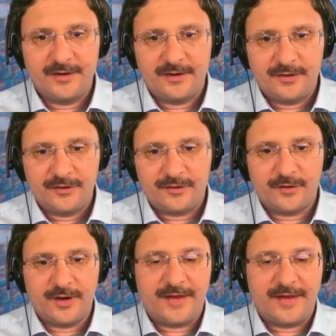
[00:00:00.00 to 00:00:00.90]
So
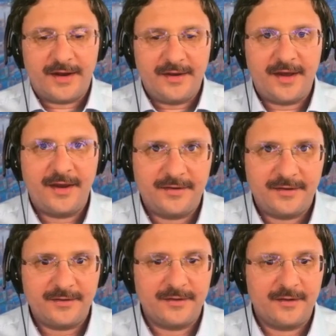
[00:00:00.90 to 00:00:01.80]
in that
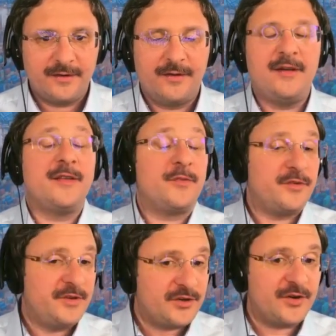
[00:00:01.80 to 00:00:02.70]
case, in the
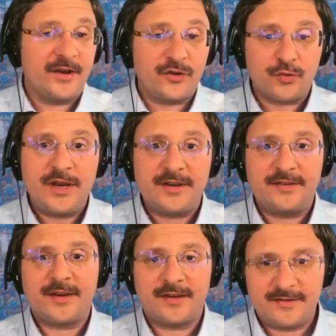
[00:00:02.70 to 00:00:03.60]
procedure as we
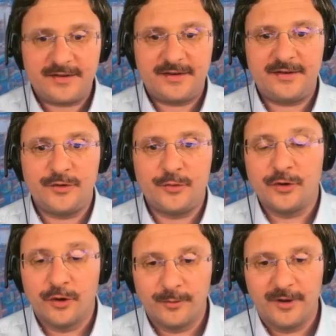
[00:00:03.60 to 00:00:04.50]
discussed it, you would
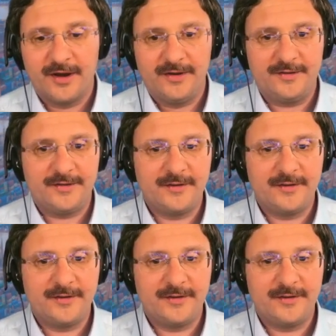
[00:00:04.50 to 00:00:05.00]
normalize.